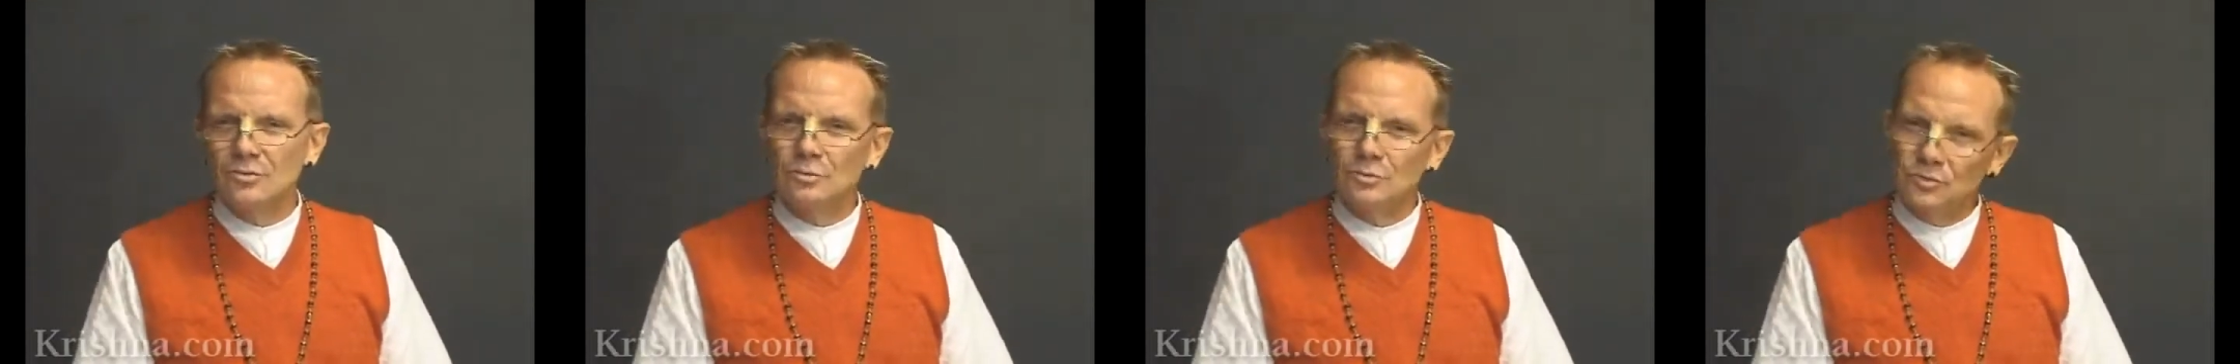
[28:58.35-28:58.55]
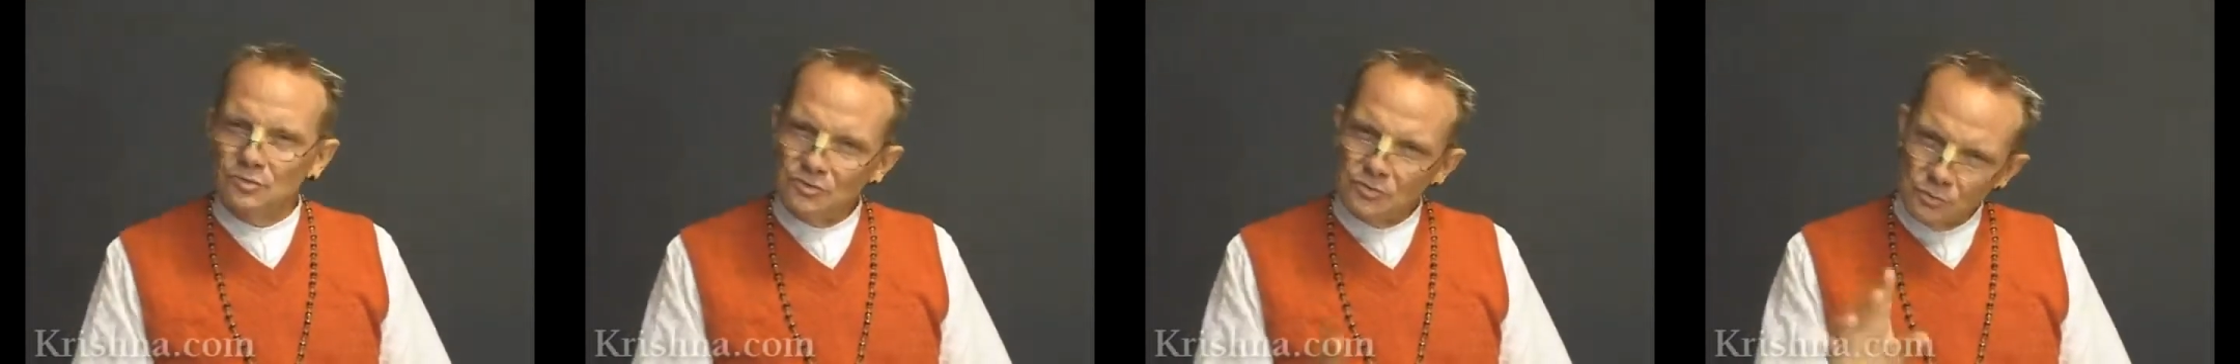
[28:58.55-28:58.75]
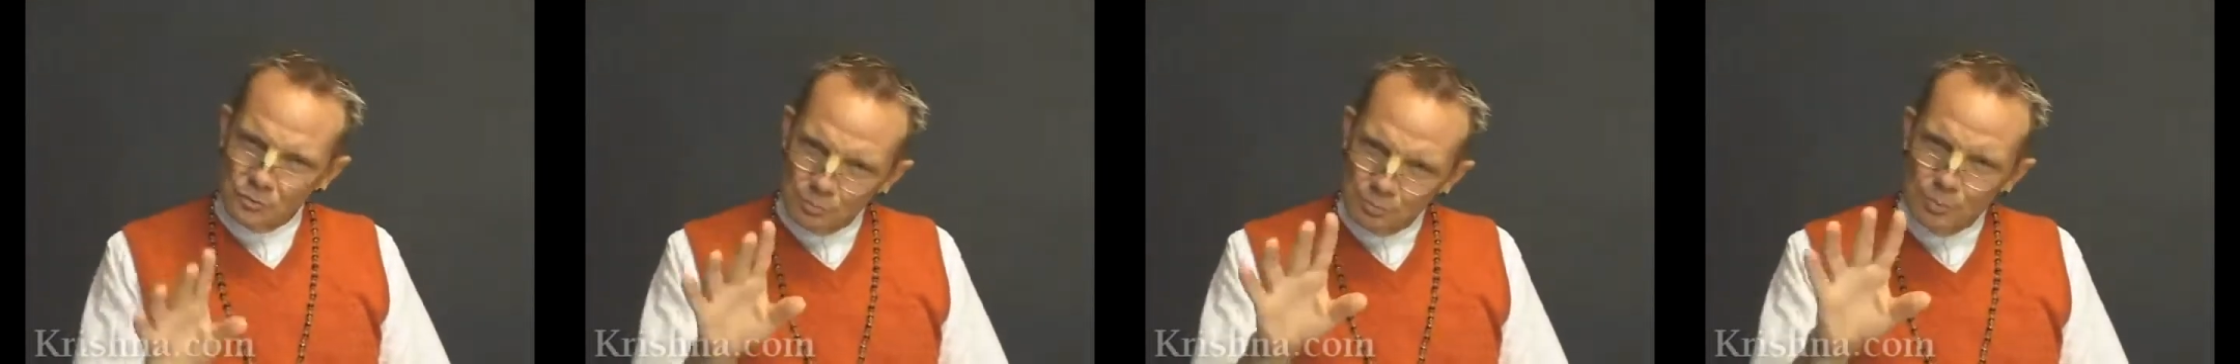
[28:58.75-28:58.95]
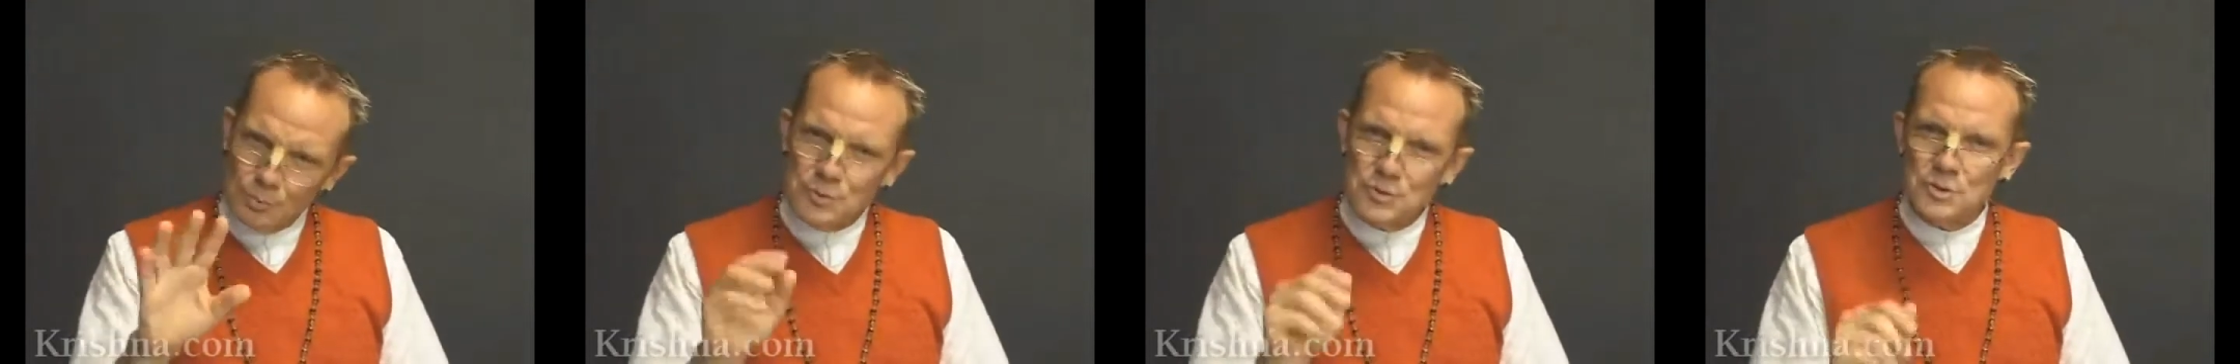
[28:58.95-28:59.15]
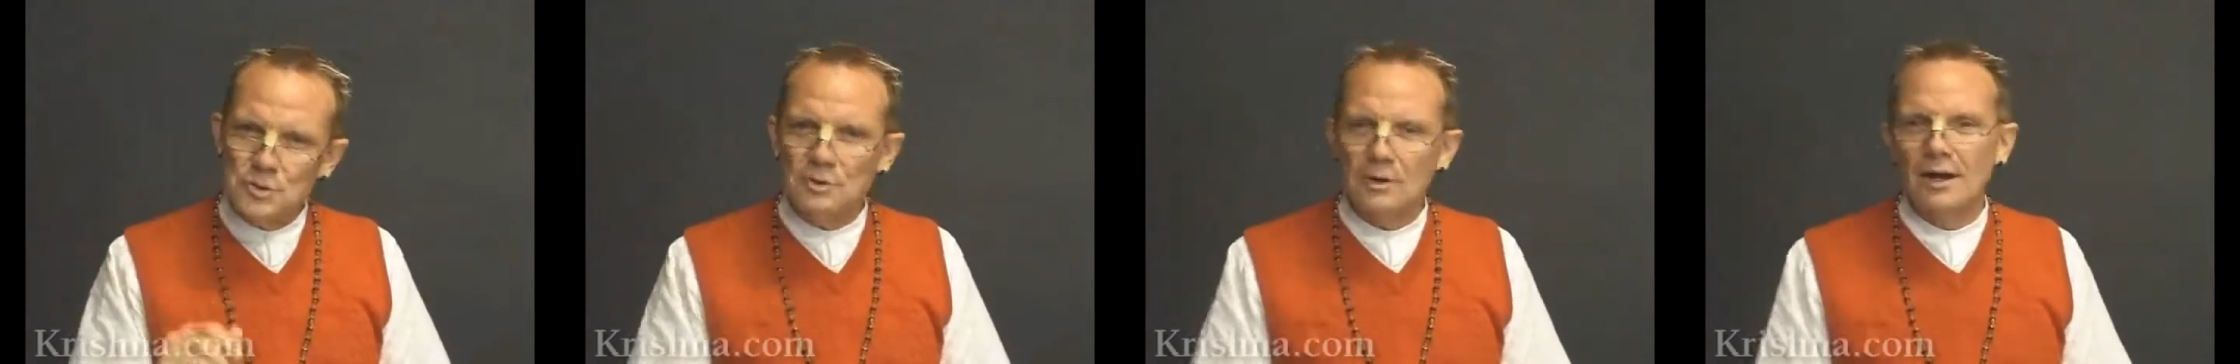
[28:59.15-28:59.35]
You just don't
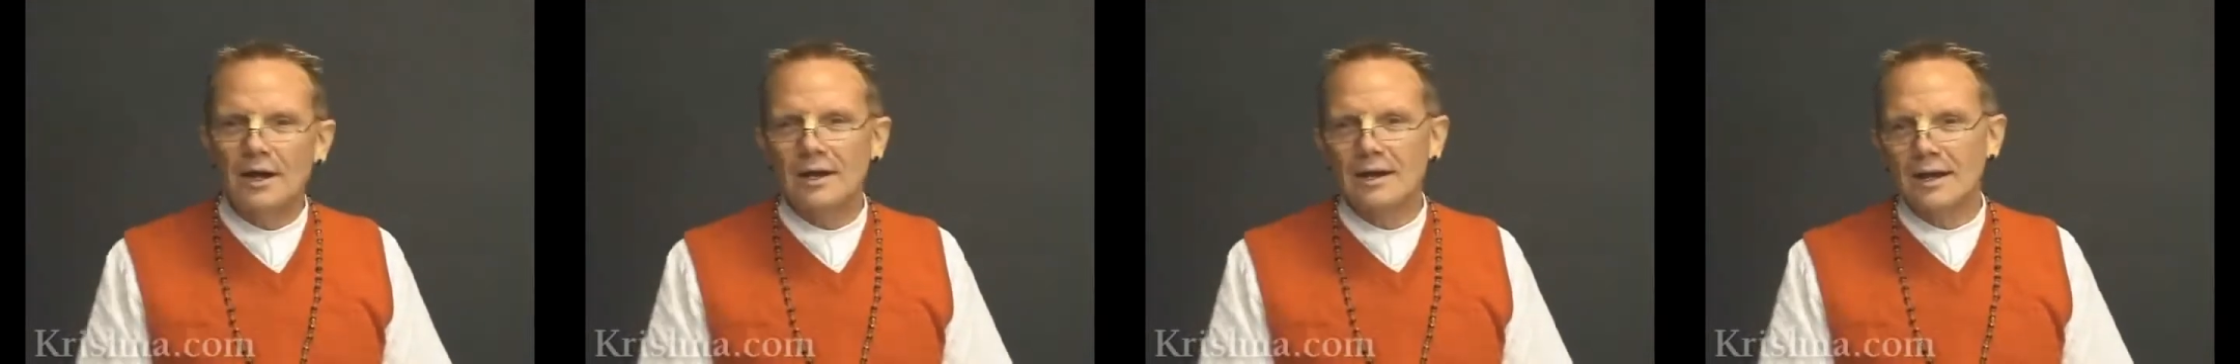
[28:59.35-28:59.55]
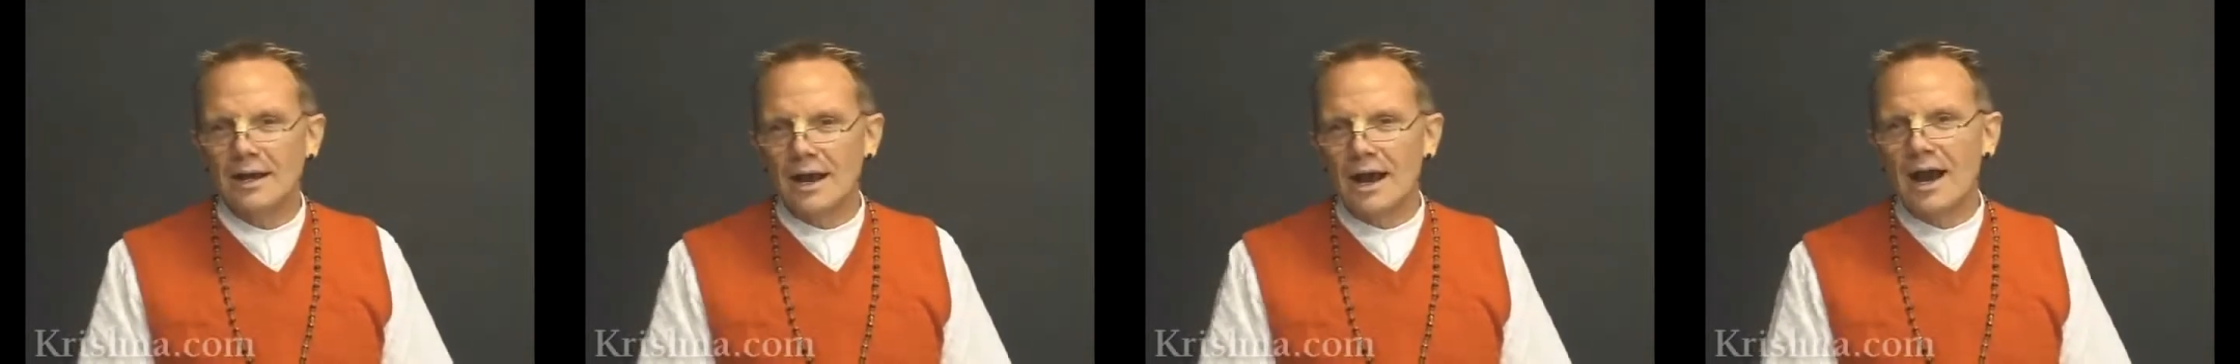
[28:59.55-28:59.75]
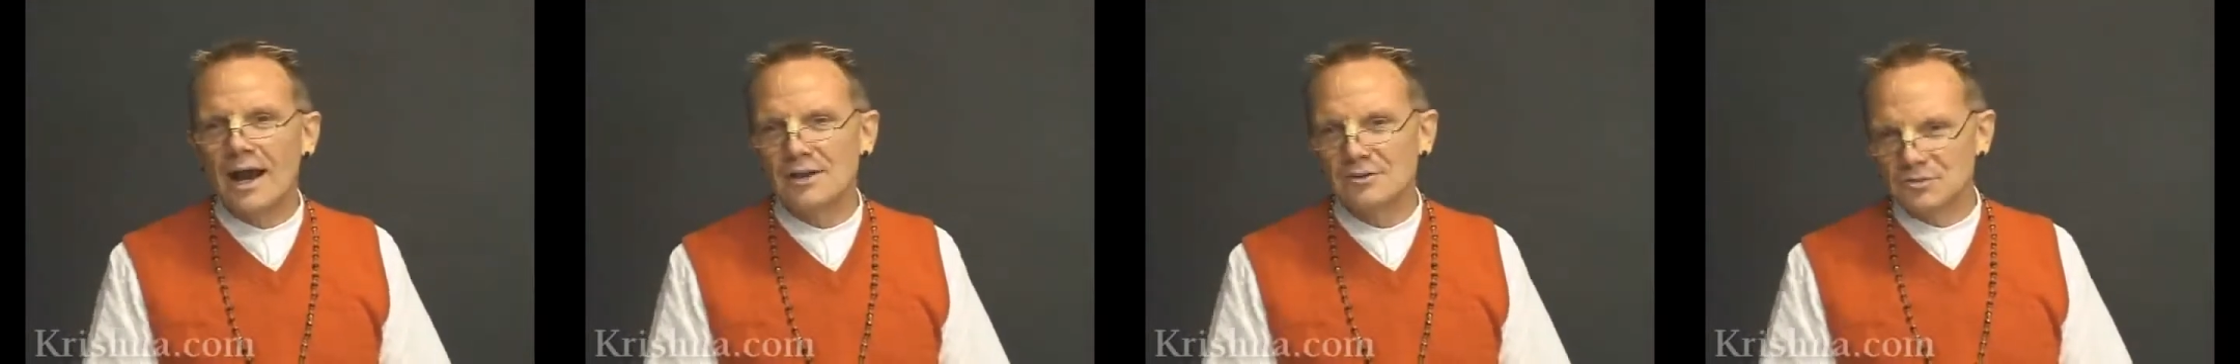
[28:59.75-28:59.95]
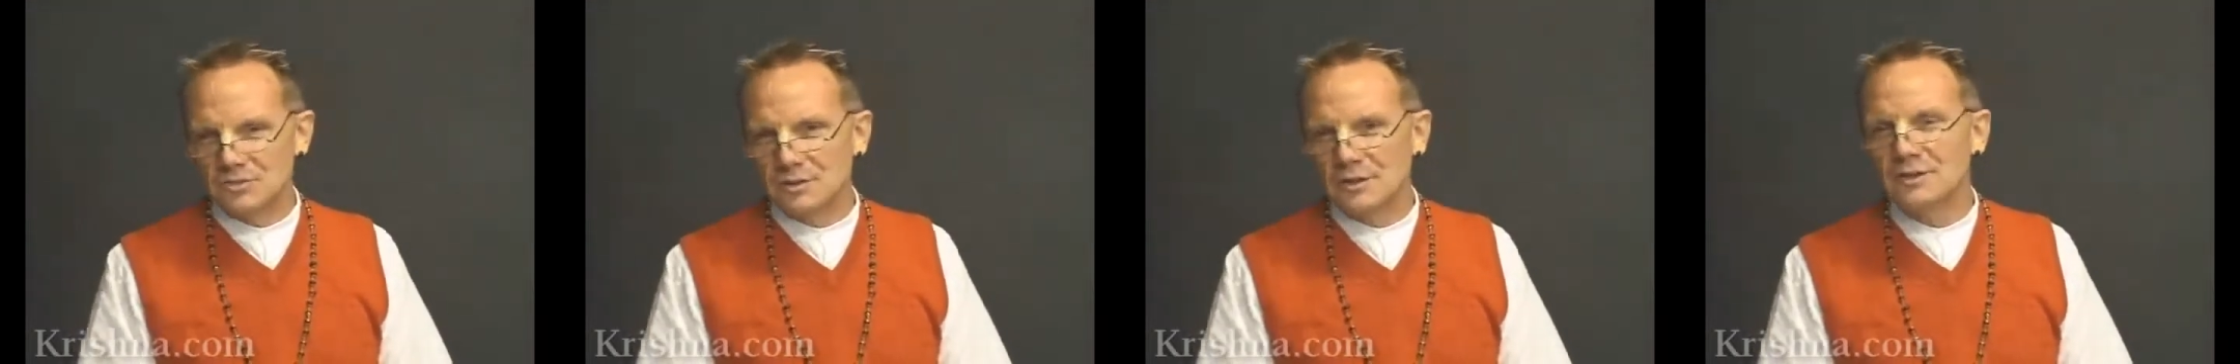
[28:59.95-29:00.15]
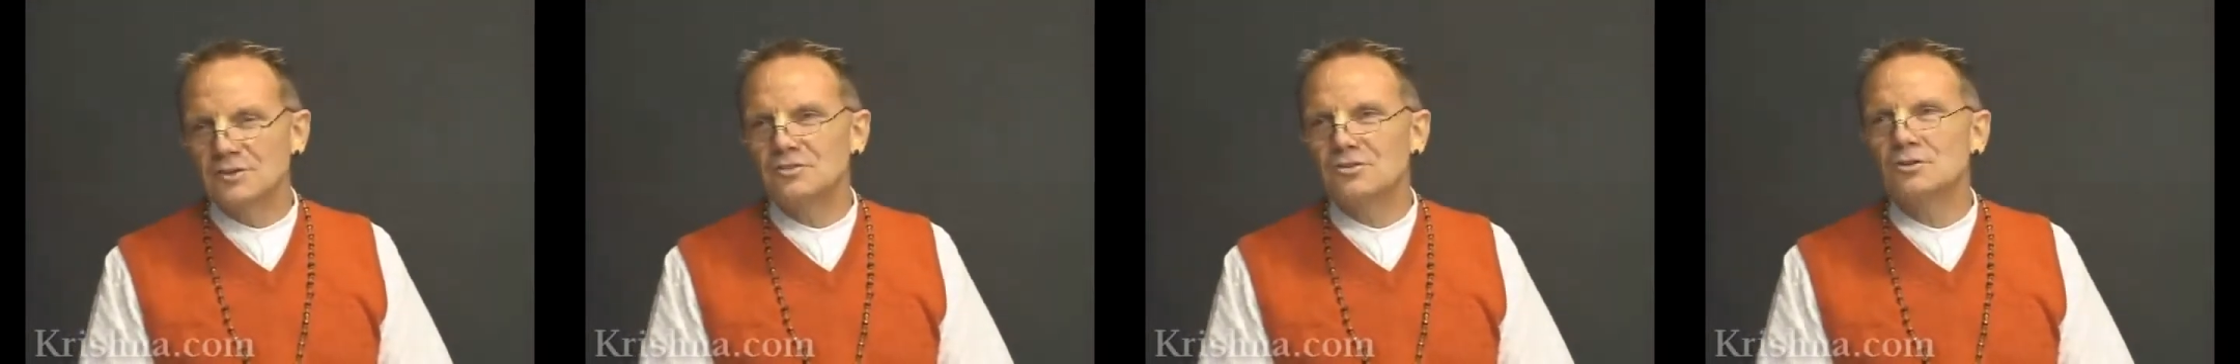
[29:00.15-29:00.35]
put your eyes,
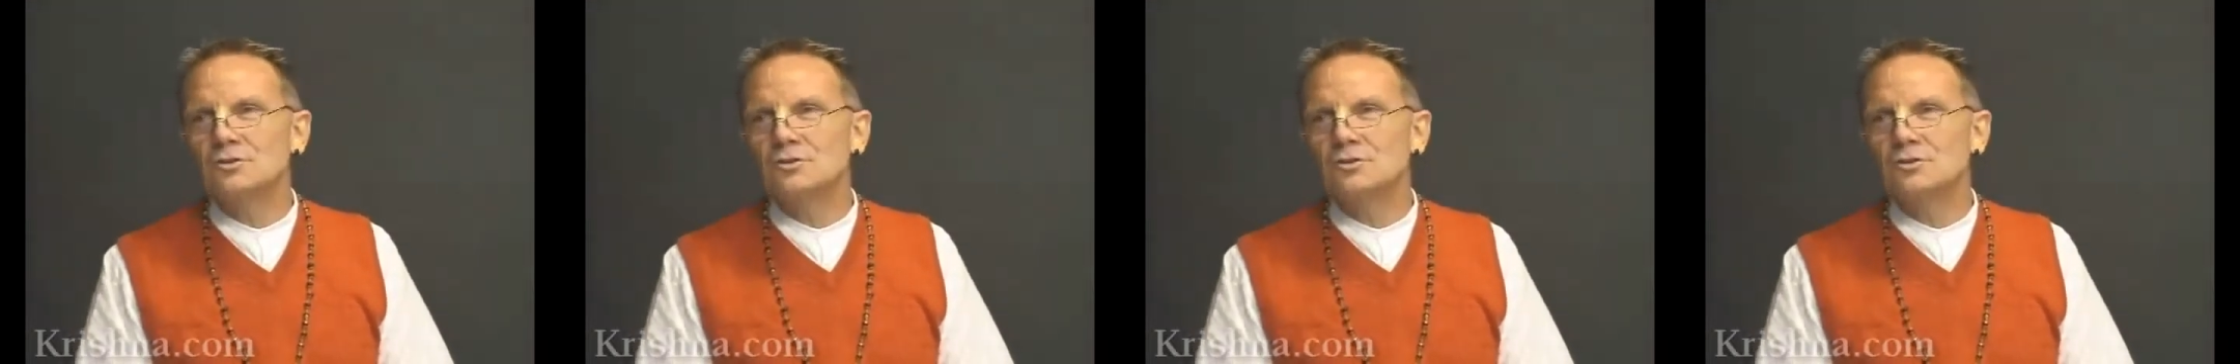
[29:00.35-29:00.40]
he